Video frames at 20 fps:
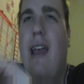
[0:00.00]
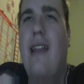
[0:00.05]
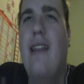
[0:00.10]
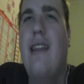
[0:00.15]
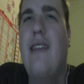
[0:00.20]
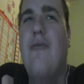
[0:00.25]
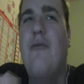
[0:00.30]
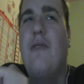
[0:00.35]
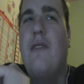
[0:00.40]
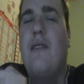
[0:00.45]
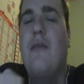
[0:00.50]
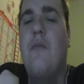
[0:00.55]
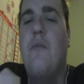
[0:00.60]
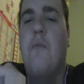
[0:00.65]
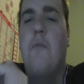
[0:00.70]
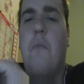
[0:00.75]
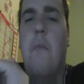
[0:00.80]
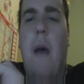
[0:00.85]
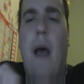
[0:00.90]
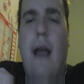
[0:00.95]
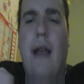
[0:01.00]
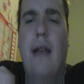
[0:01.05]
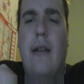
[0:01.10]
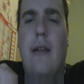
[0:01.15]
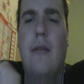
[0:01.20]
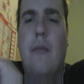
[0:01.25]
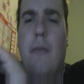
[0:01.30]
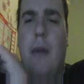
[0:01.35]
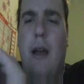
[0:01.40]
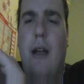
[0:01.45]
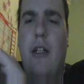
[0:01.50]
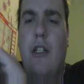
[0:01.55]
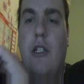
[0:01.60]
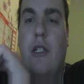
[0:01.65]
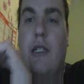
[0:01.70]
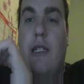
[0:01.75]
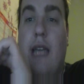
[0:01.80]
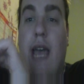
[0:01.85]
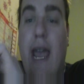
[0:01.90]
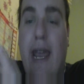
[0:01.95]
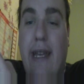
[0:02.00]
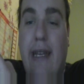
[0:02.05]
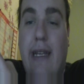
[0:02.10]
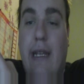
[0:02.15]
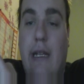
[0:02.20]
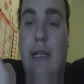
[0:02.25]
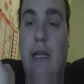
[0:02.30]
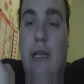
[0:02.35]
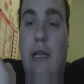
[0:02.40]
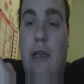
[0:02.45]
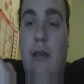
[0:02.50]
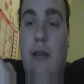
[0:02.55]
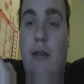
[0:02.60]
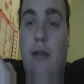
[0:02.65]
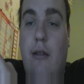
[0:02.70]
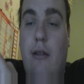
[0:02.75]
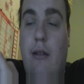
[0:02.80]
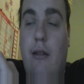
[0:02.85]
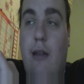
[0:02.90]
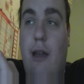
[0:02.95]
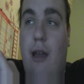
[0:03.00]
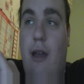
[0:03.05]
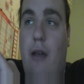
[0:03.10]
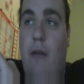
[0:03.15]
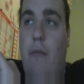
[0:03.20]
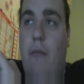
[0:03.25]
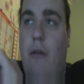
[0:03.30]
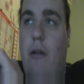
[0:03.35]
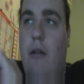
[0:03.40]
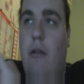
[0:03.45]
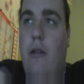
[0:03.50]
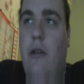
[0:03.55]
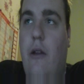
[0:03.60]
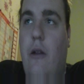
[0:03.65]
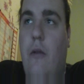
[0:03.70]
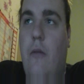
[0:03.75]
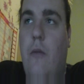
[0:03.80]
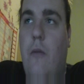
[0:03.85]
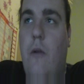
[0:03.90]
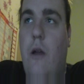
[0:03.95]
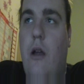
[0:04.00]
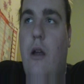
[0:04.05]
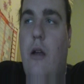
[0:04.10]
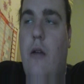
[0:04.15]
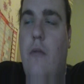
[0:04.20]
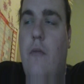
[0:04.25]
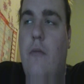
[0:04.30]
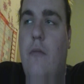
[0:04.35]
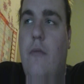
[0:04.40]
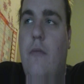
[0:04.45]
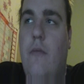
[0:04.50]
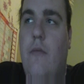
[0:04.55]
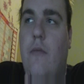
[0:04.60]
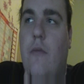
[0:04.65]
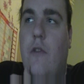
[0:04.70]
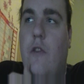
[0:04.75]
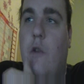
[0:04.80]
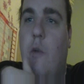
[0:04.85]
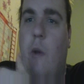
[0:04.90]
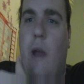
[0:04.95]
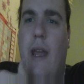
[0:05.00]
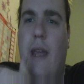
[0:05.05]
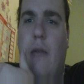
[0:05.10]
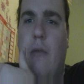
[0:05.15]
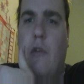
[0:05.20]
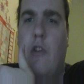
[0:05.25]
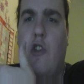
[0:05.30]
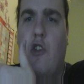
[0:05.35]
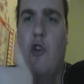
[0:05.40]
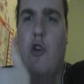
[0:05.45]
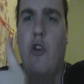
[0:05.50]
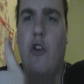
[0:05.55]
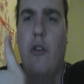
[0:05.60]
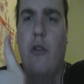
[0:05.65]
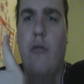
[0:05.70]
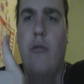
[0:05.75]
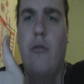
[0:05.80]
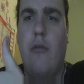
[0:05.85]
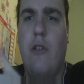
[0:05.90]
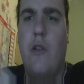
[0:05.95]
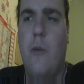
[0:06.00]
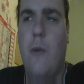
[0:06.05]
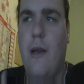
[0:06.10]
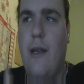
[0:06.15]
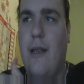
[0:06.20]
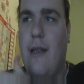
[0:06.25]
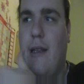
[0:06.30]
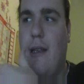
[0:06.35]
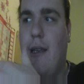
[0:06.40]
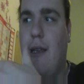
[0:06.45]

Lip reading: this was a bad match technically. The way it was done, the way it